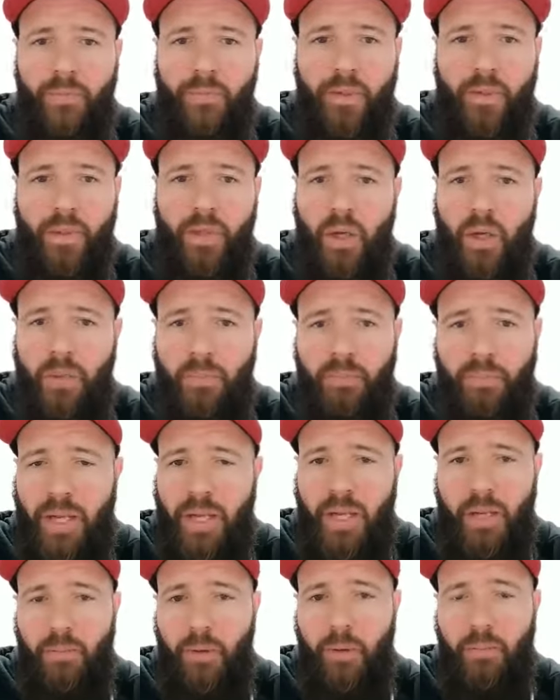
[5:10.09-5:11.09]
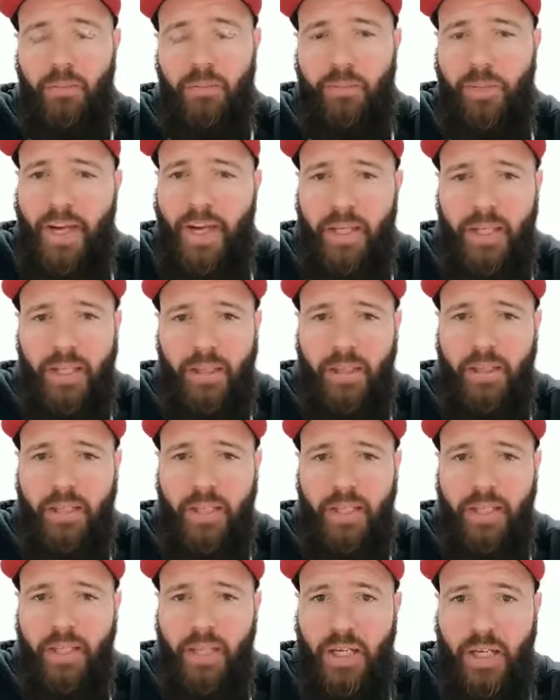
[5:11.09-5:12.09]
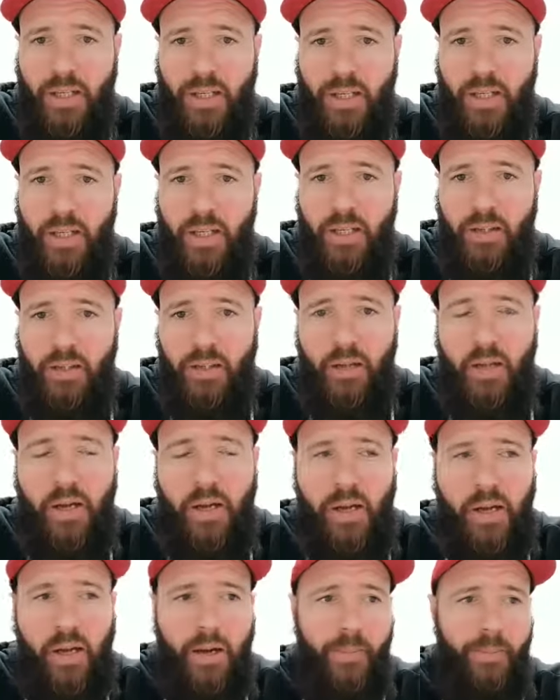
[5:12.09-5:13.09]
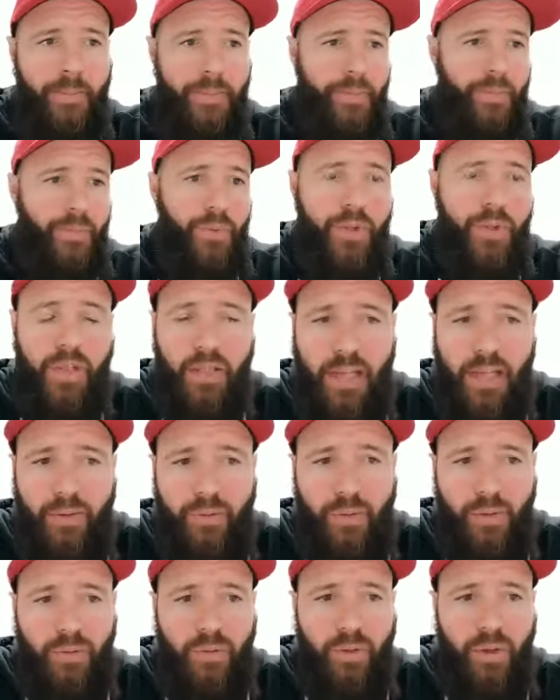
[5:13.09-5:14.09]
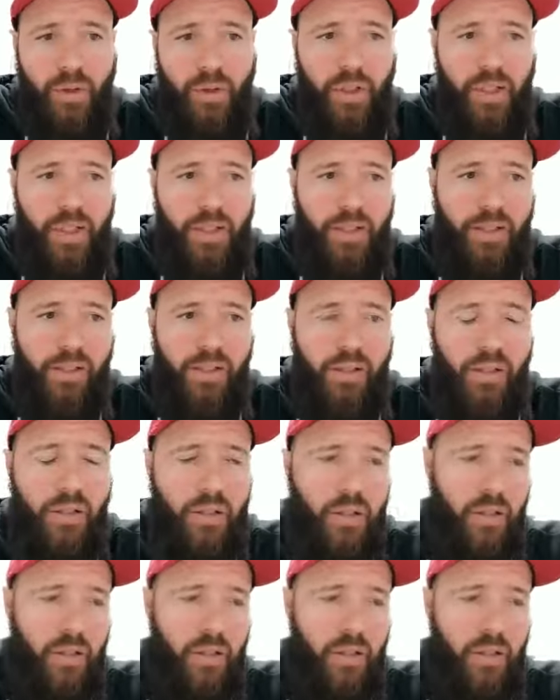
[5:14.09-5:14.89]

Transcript: So bam, I'm back into DJing again. Did that for a few years.